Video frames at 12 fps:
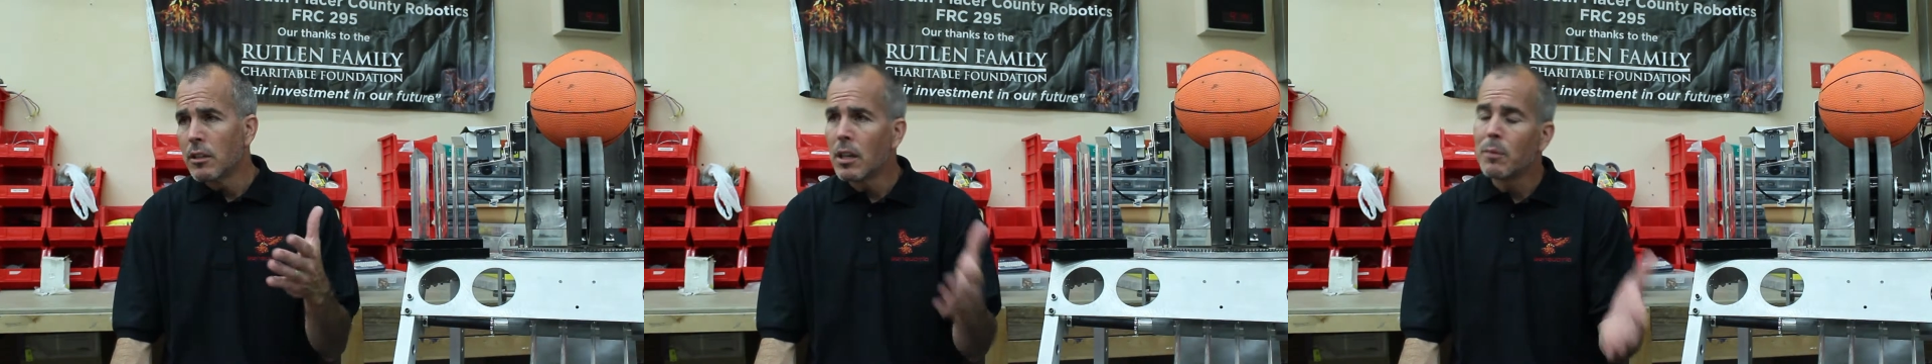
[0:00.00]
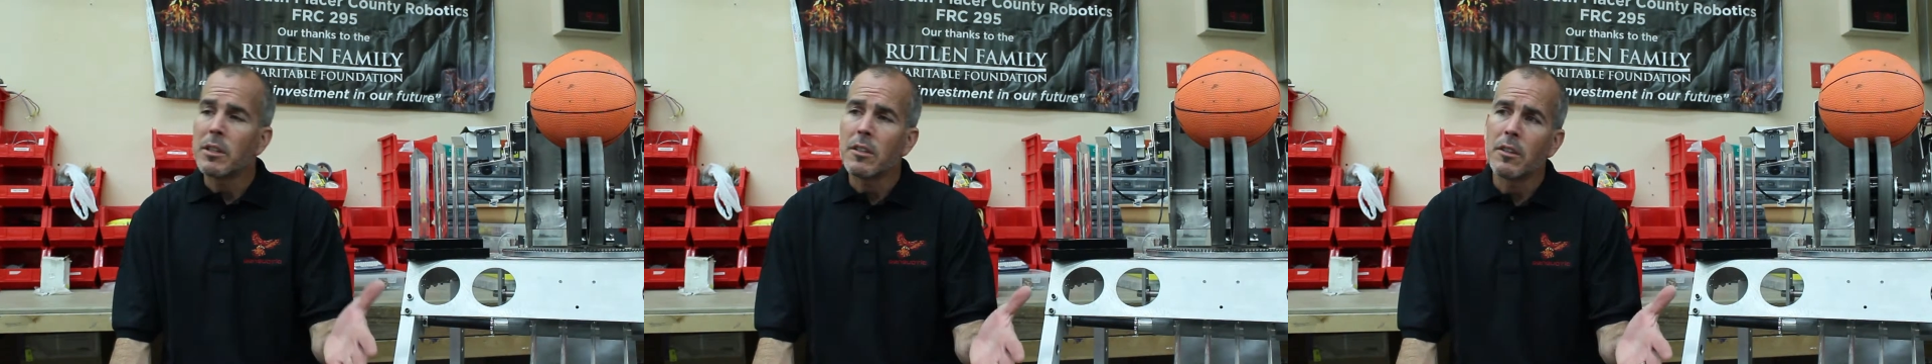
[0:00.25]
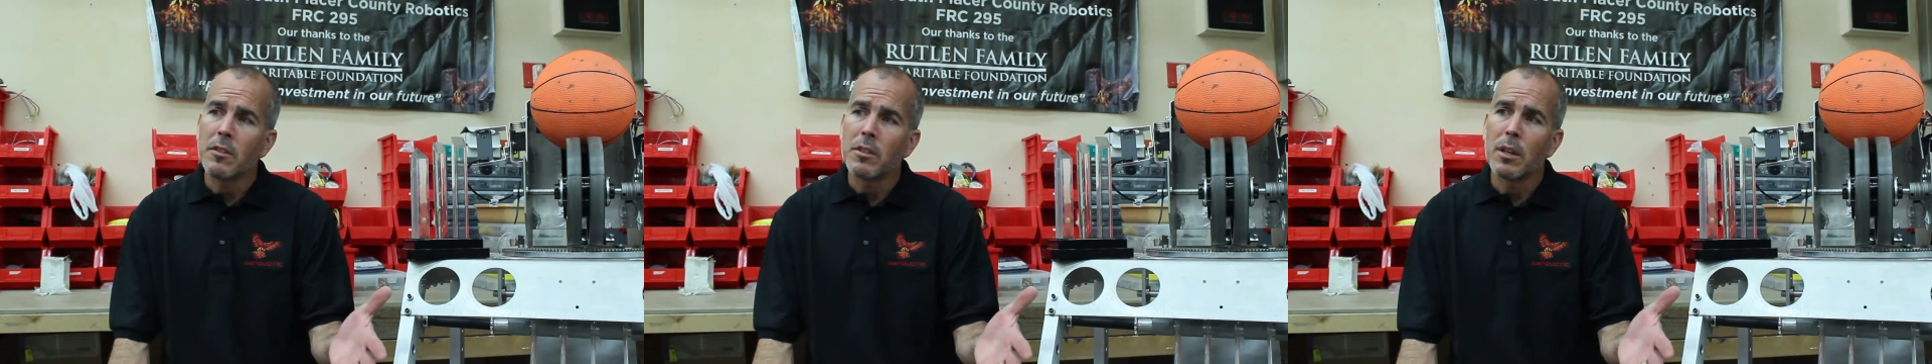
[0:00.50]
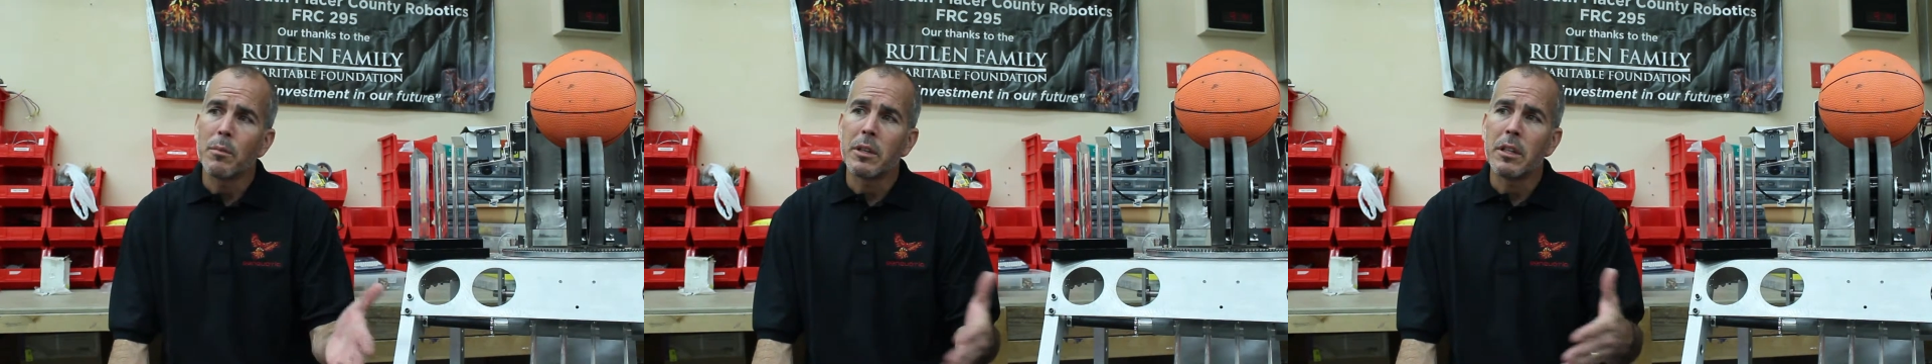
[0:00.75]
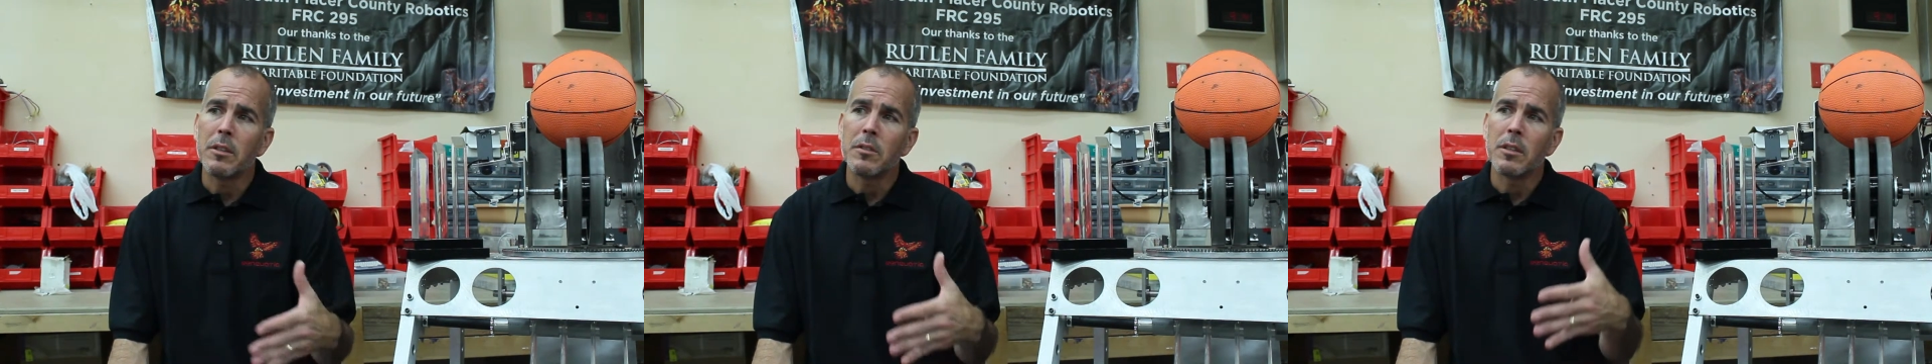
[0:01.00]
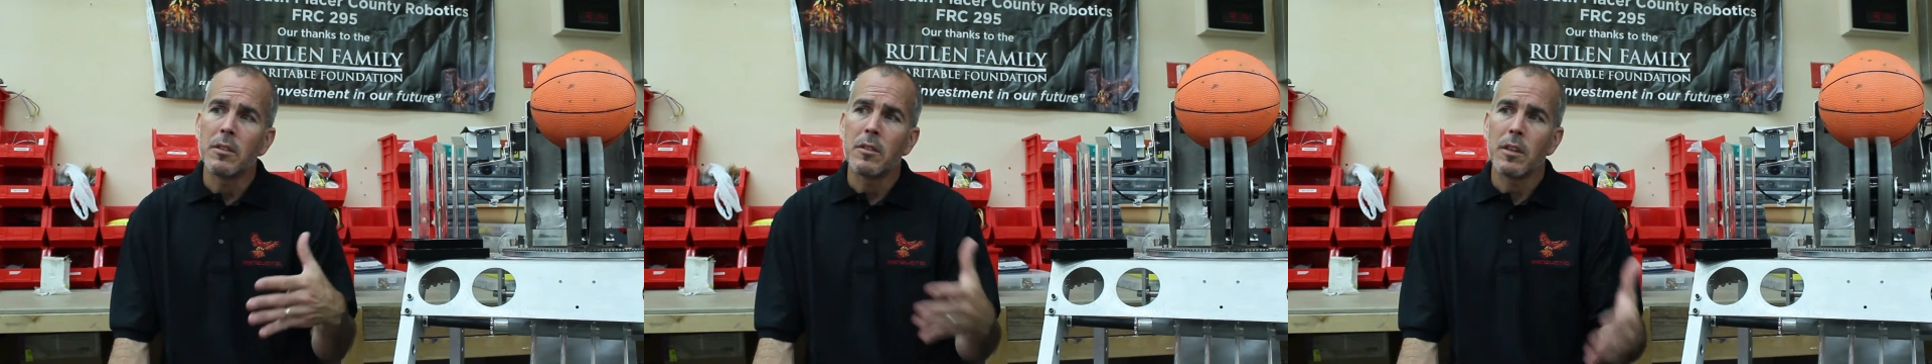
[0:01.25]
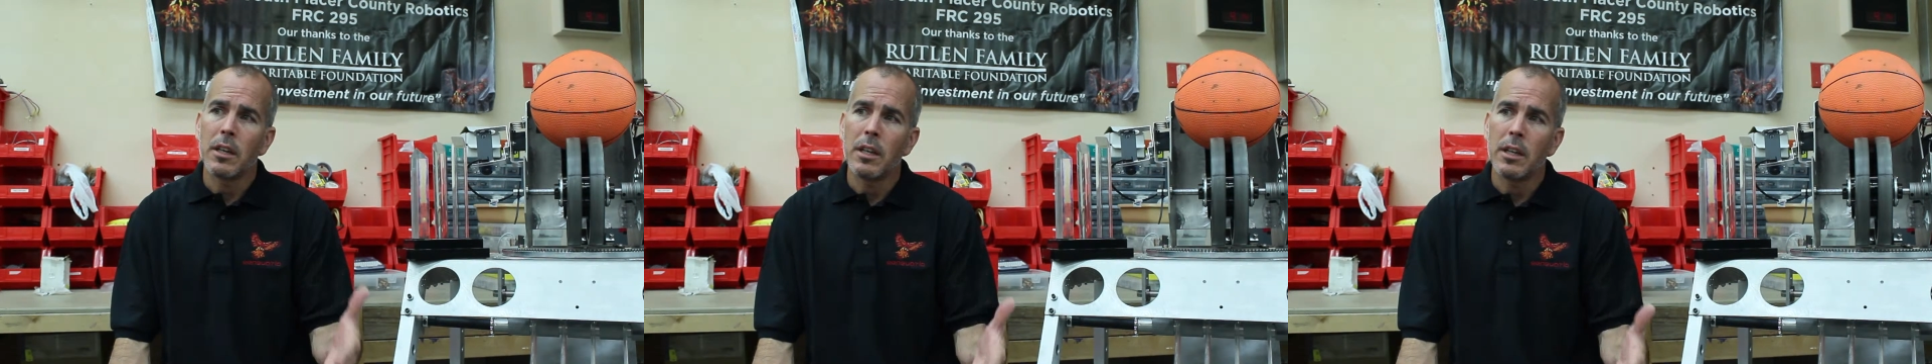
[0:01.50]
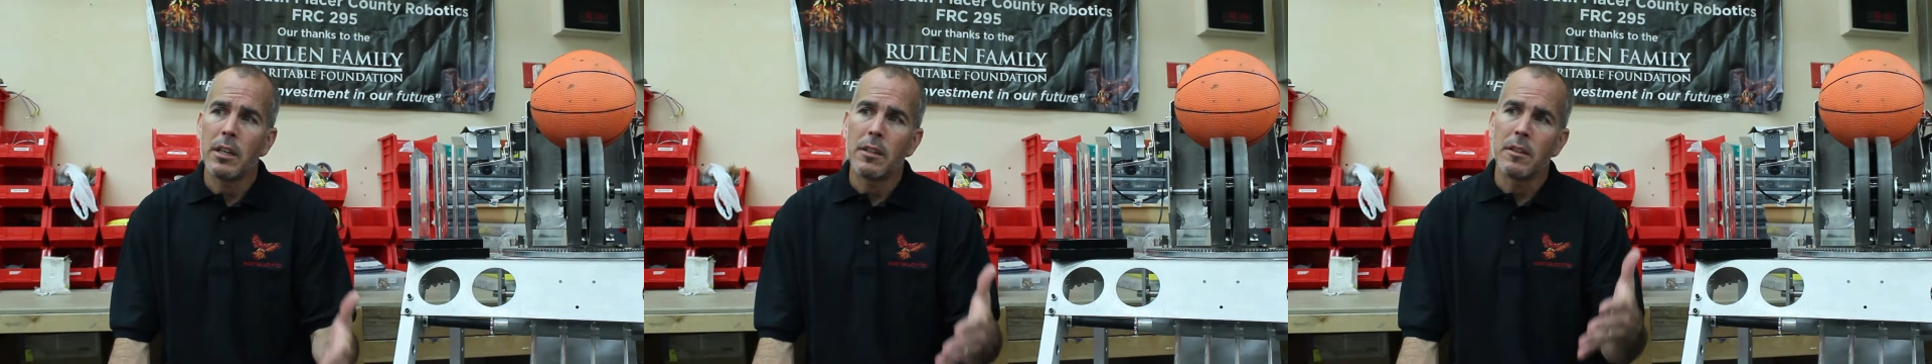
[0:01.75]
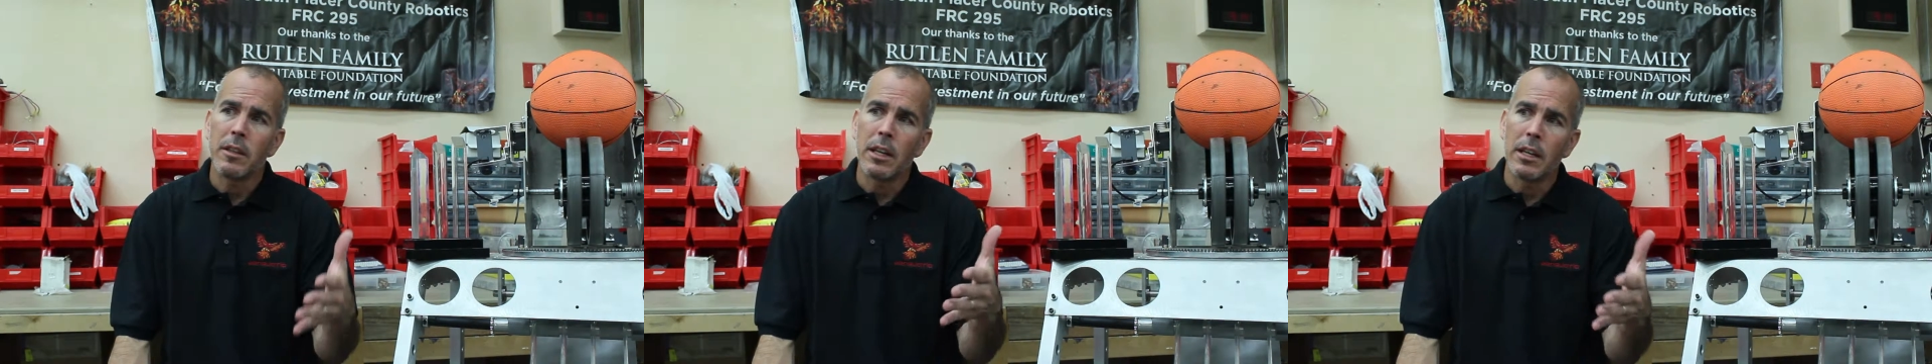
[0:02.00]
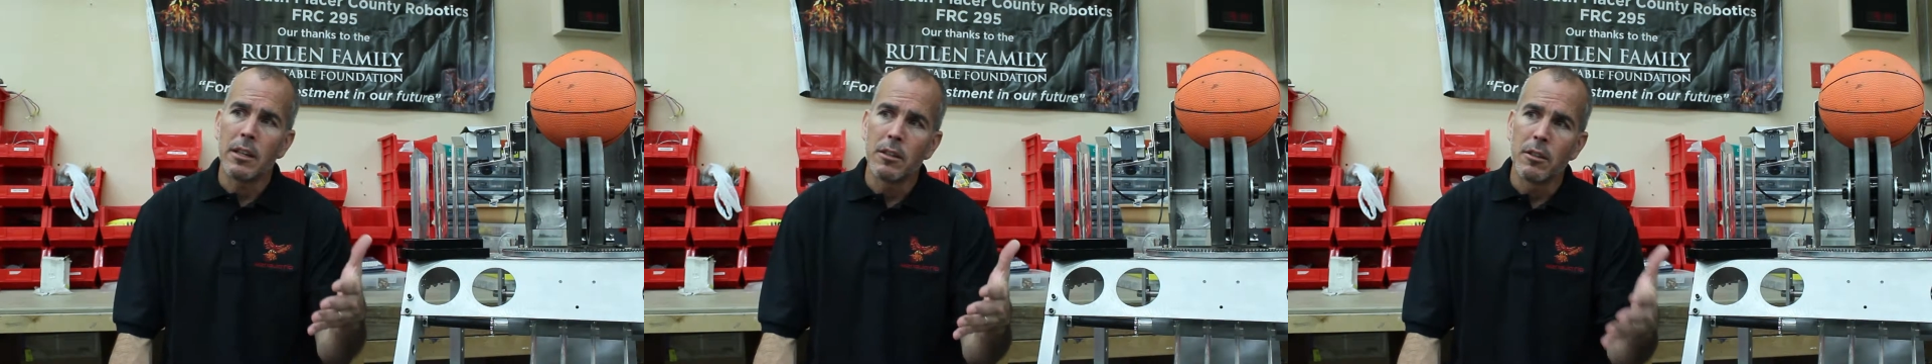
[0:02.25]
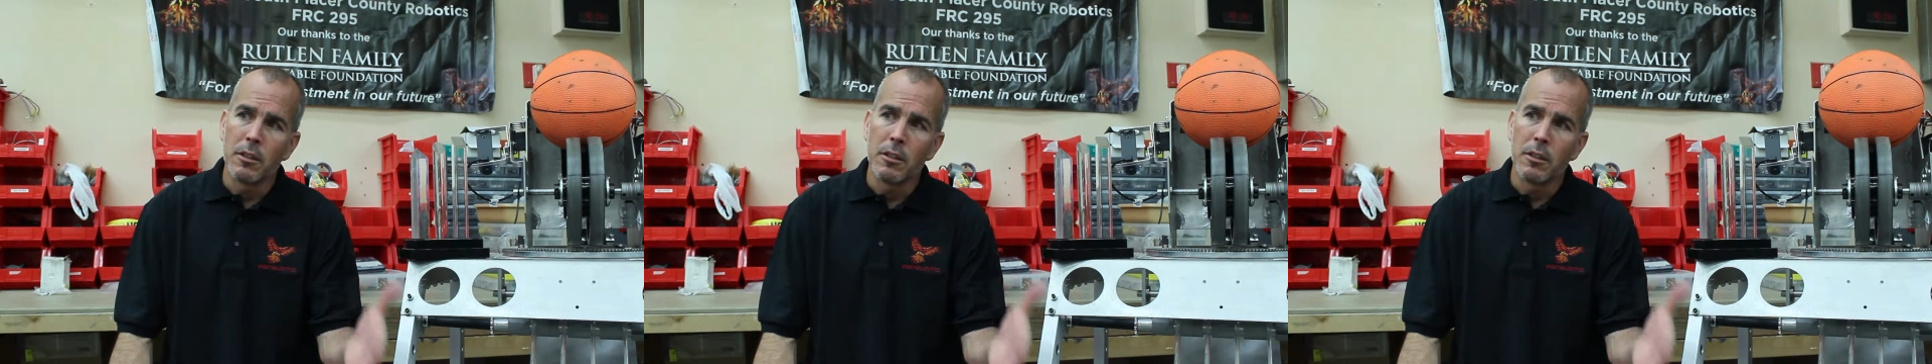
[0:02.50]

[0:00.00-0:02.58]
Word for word: coming to these companies and saying that,